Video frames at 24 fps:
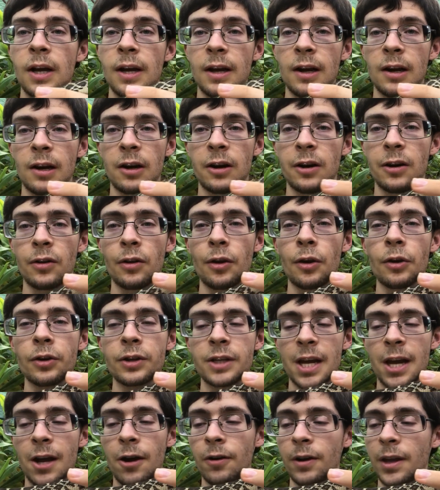her little
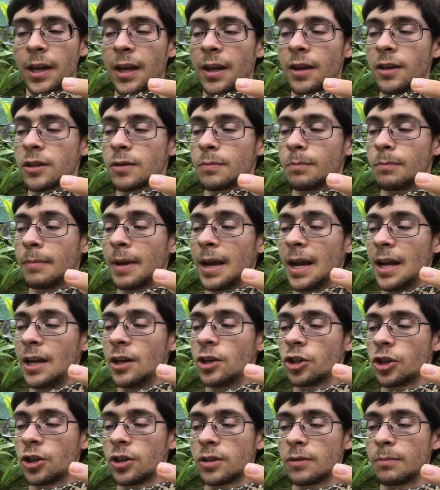tail kinks may
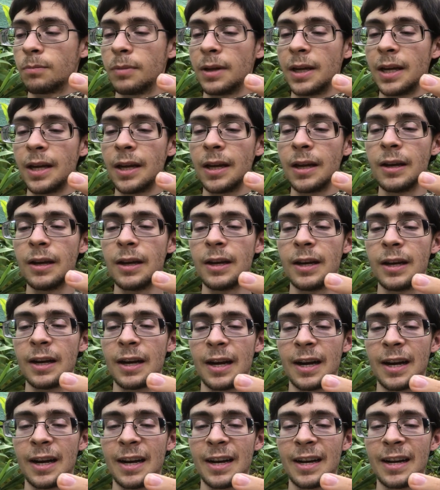just be
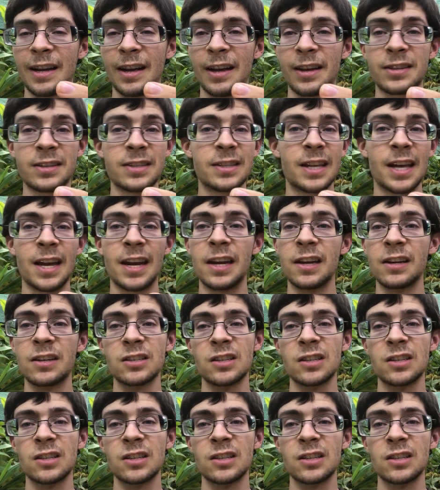aesthetics.